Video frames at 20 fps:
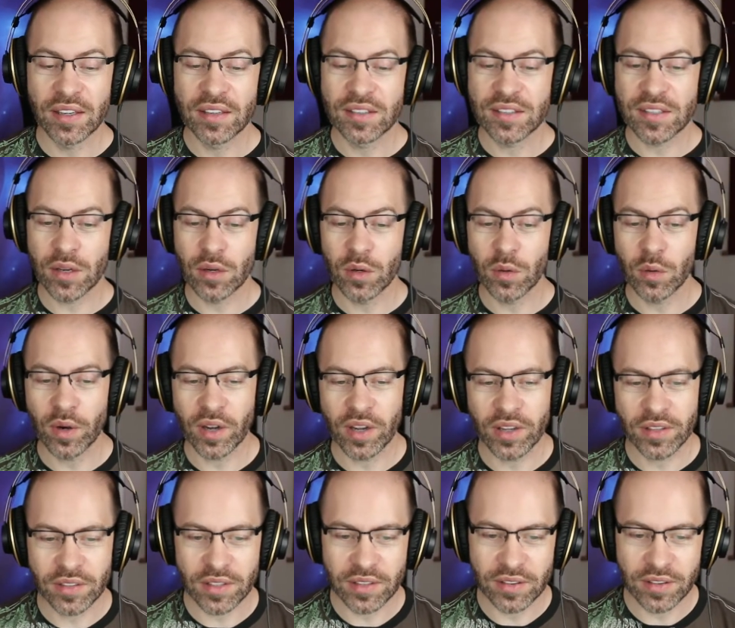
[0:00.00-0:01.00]
So
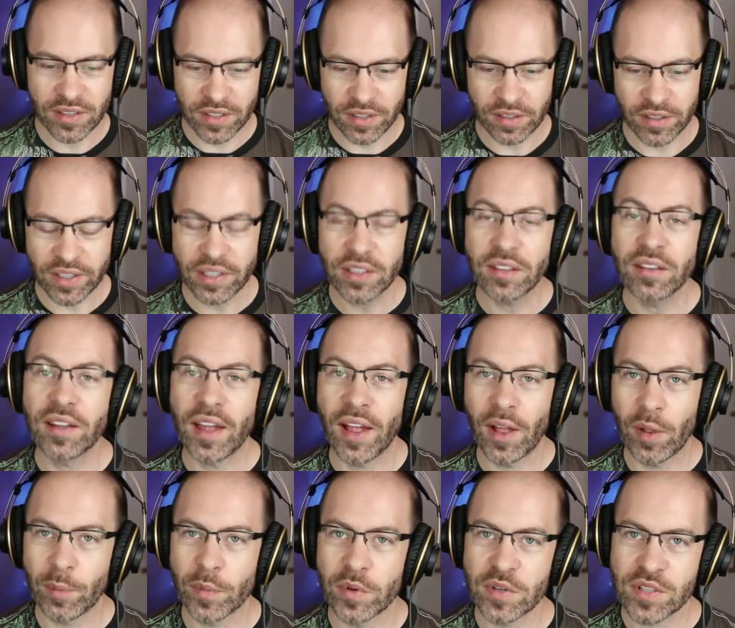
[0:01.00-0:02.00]
in theory,
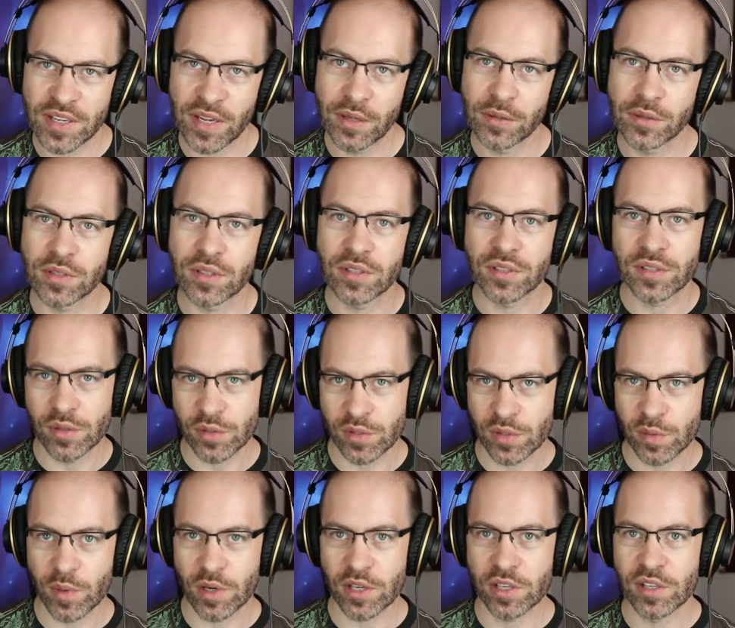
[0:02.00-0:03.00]
helpers, counselors,
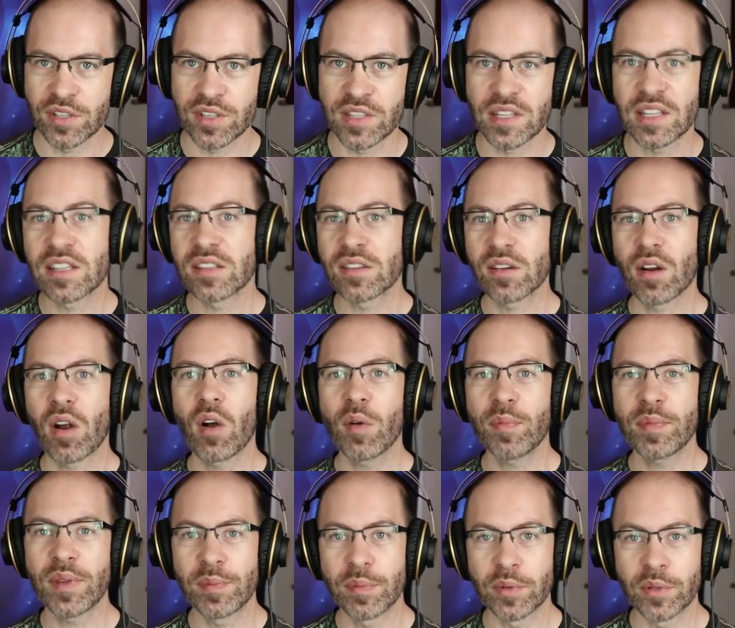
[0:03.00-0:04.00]
social workers, these are all
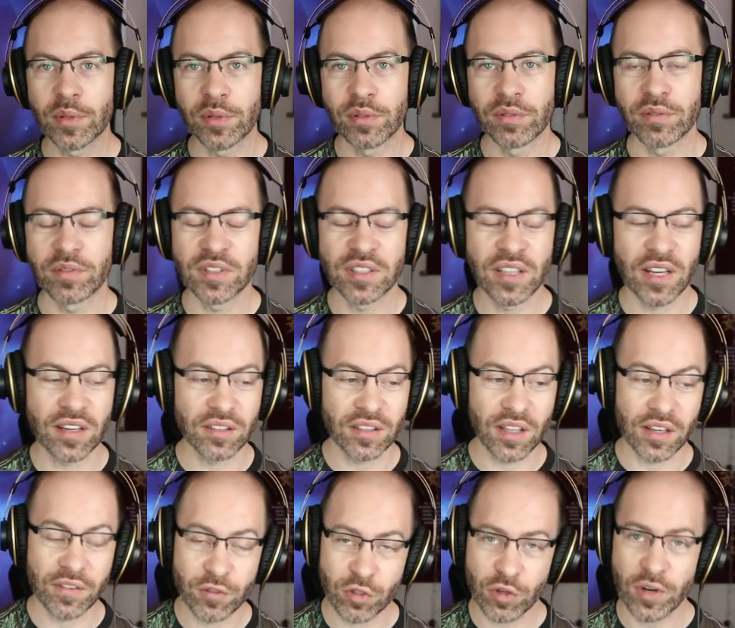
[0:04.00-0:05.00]
people who've done a
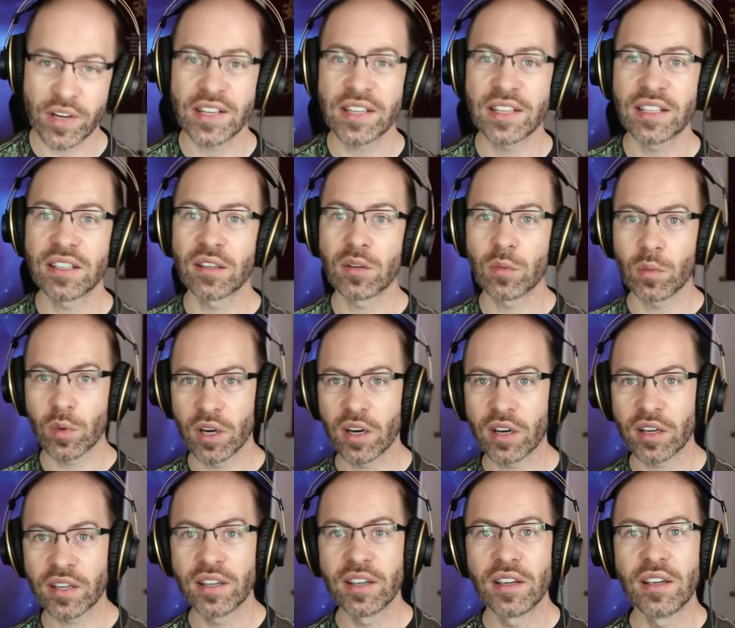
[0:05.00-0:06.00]
lot of training and
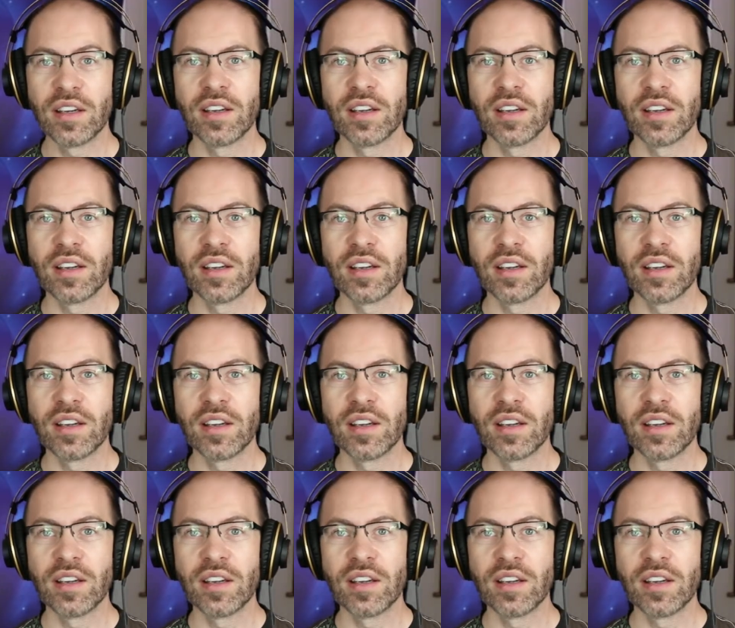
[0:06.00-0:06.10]
work,